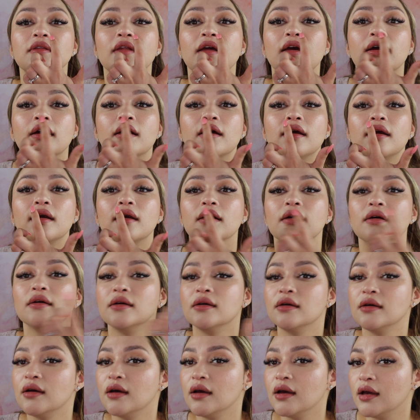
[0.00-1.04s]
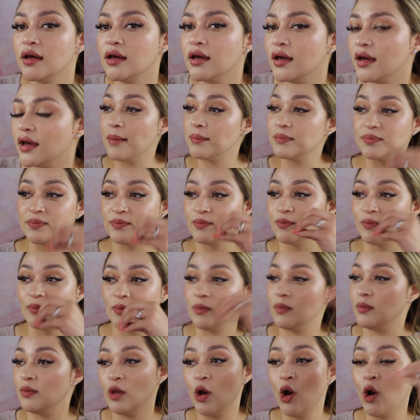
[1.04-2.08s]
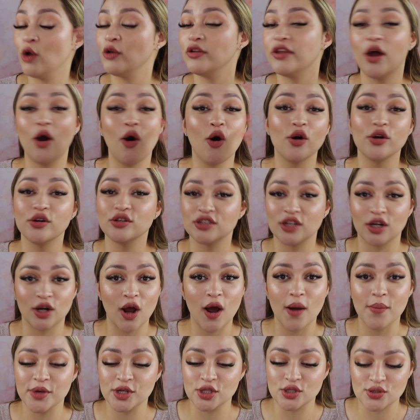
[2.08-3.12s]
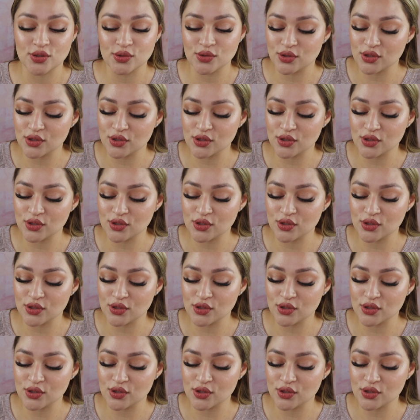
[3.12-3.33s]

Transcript: there. All the oils are coming through.